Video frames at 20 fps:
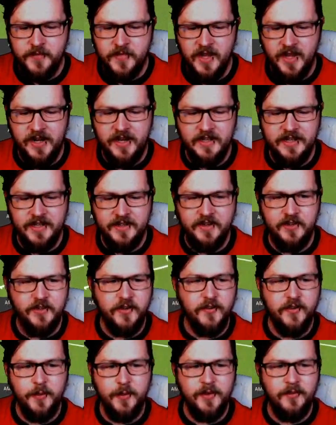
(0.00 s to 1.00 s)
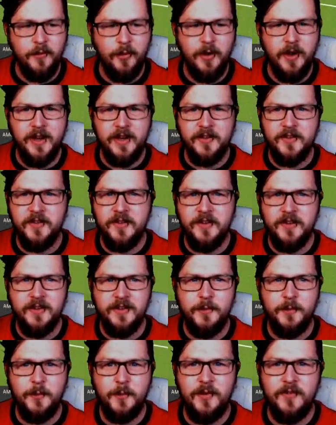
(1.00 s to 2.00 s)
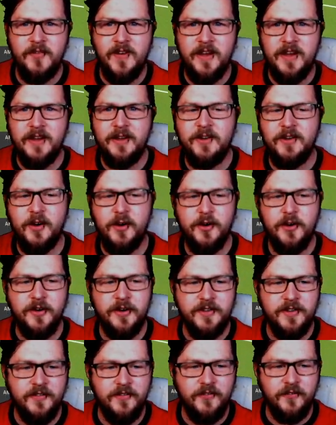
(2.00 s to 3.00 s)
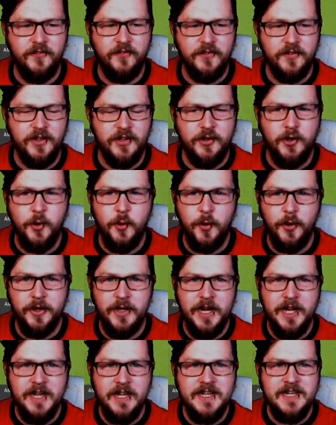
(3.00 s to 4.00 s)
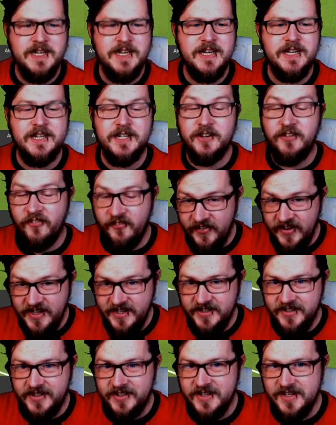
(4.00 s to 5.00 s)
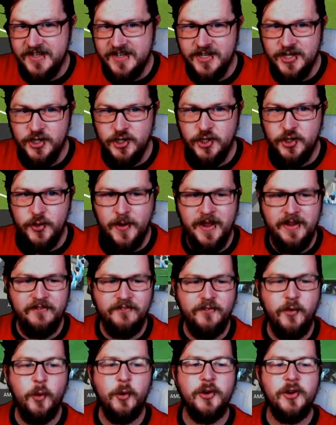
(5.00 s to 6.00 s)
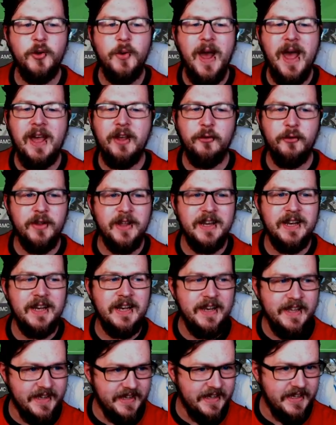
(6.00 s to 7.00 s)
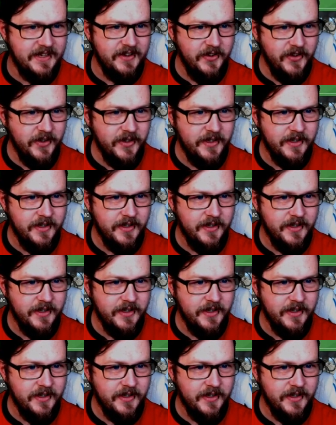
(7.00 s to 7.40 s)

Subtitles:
I think that deserves a bit of praise. We've turned the 2-1 defeat to a 4-2 aggregate lead.